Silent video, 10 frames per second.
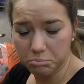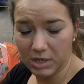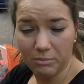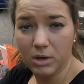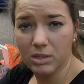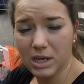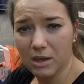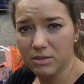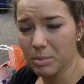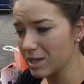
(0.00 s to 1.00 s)
but never mind, I
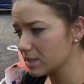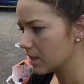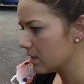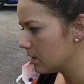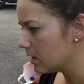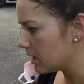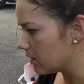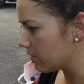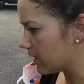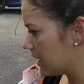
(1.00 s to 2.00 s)
have spares if I